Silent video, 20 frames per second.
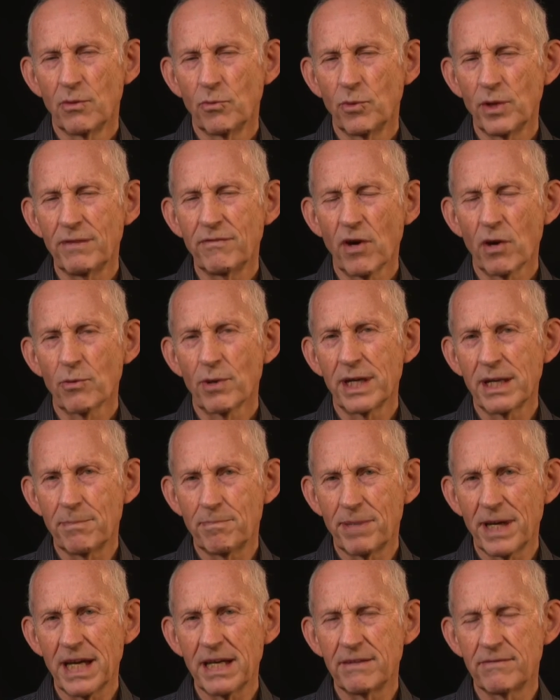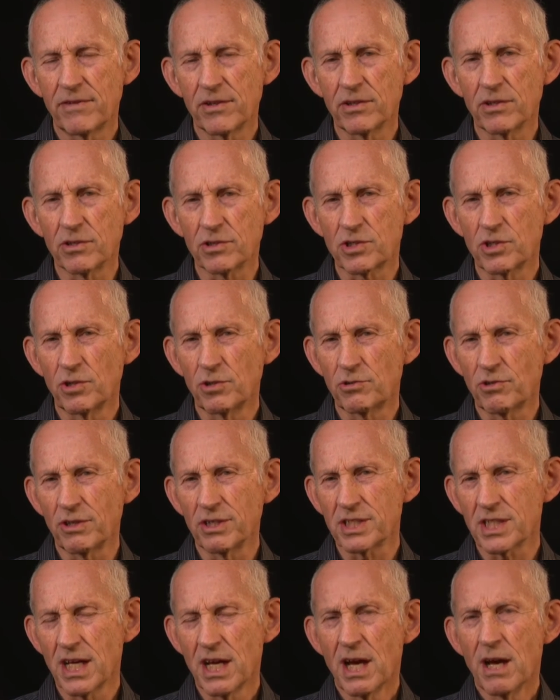We've already paid for those
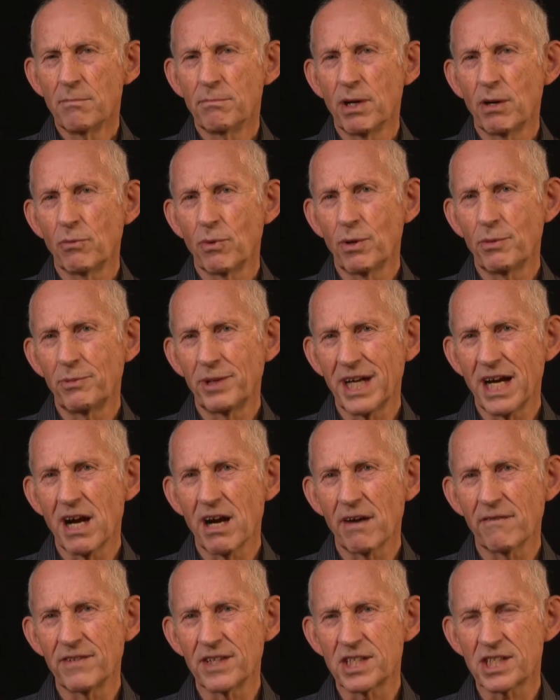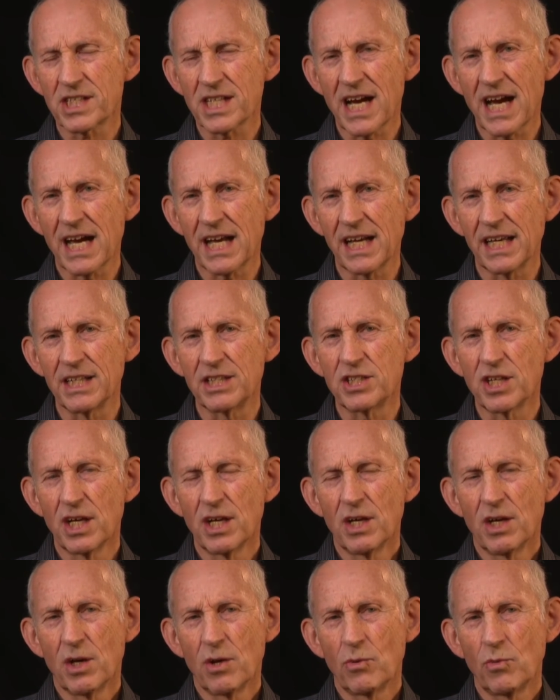nutrients. But when we harvest silage,
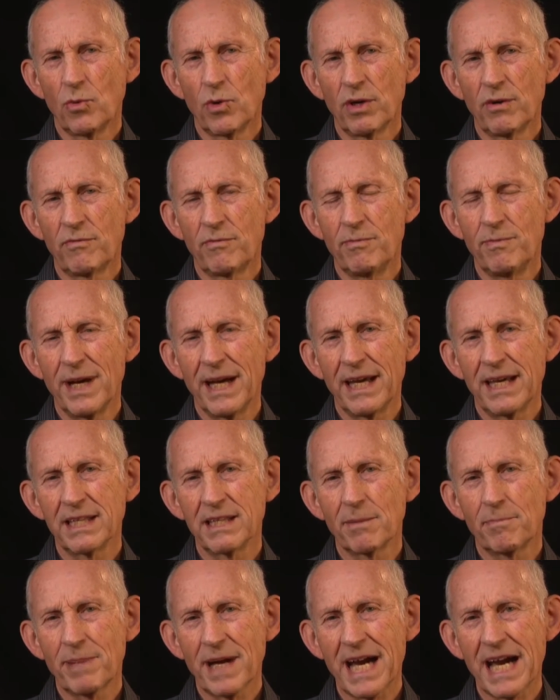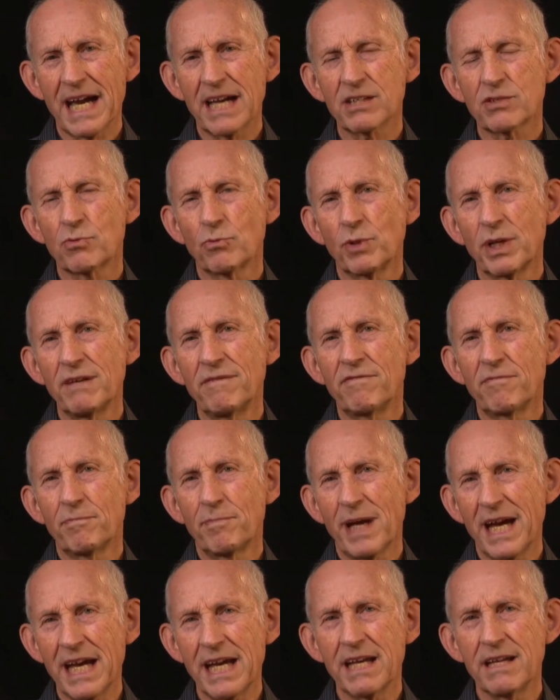in the past, we've
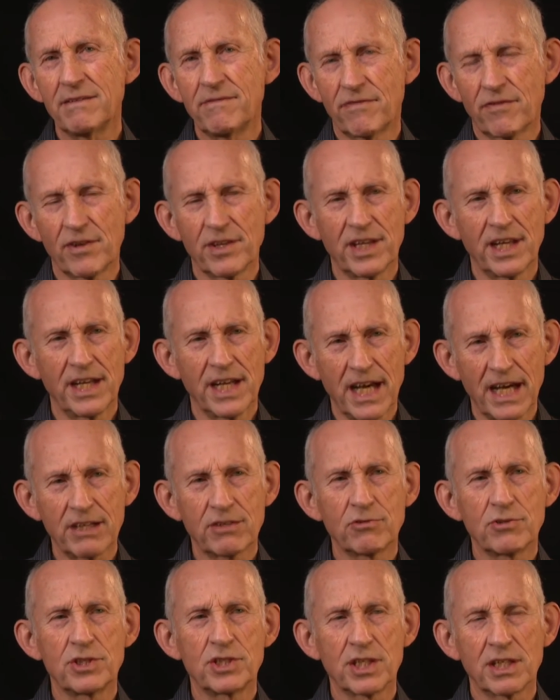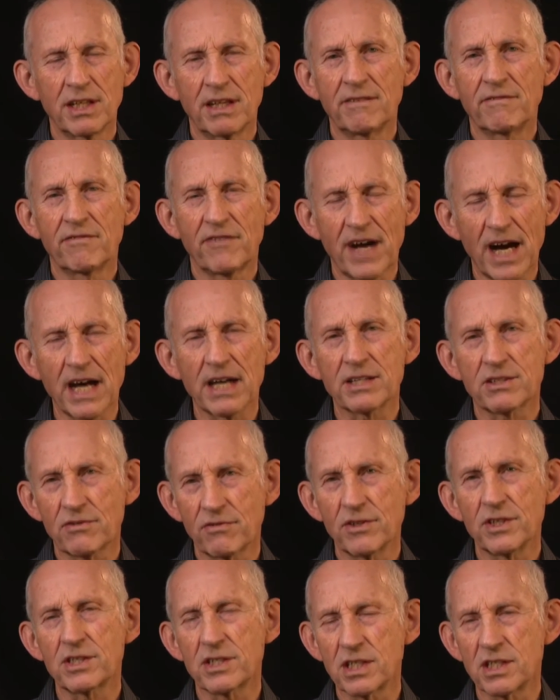paid for the nitrogen and
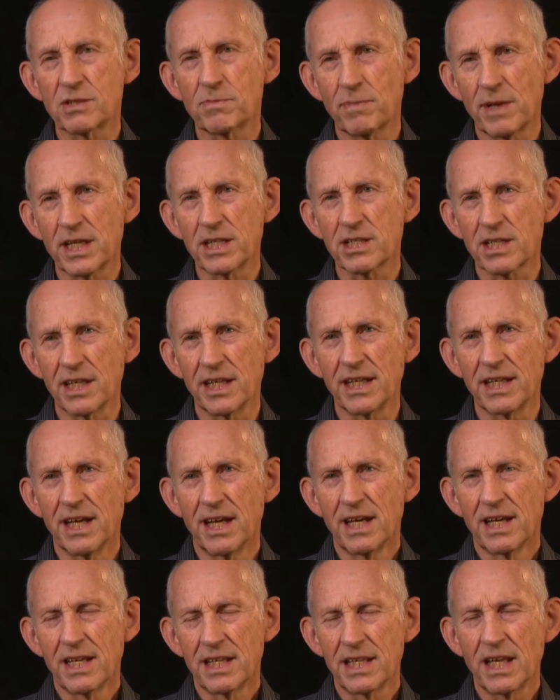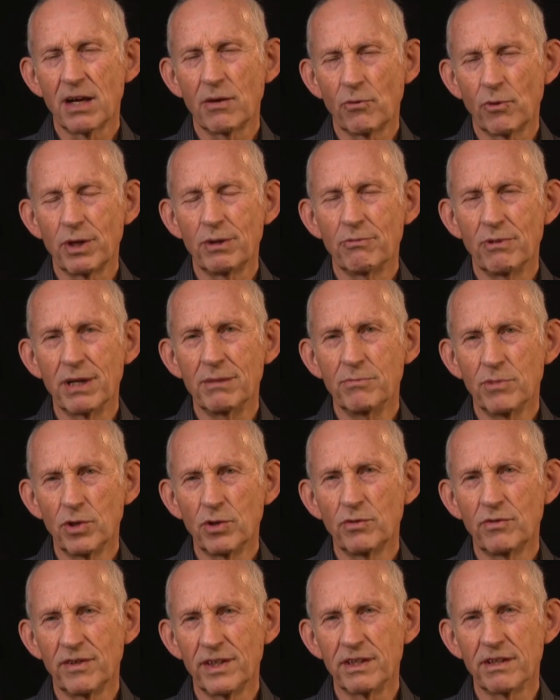phosphorus especially that we
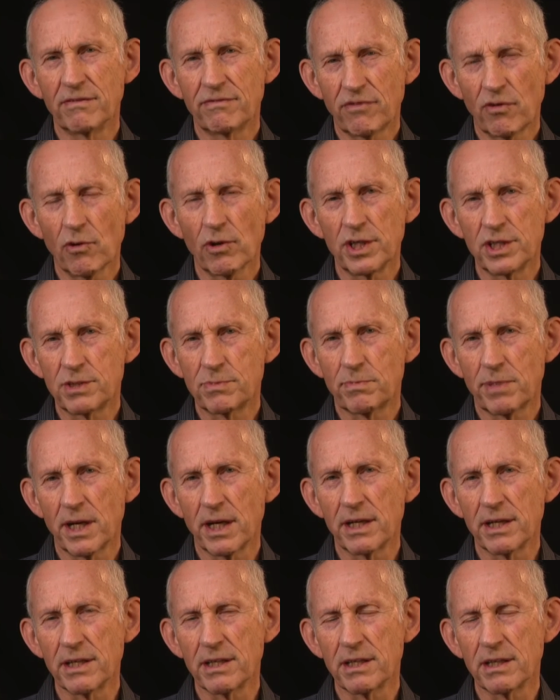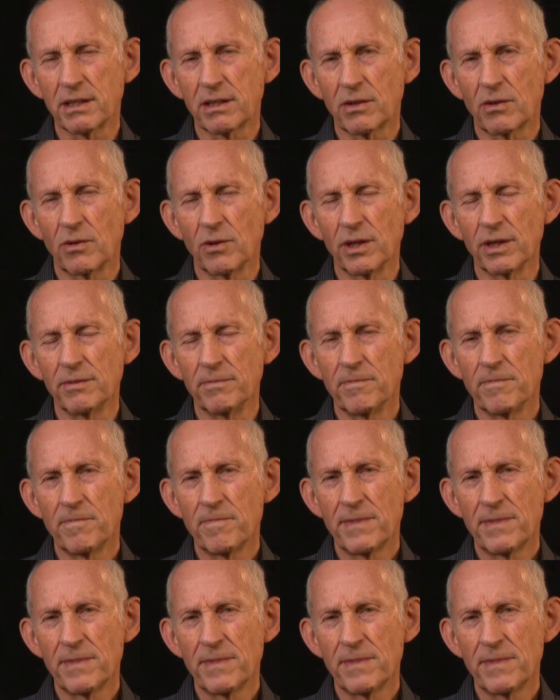remove in the forage part of the corn.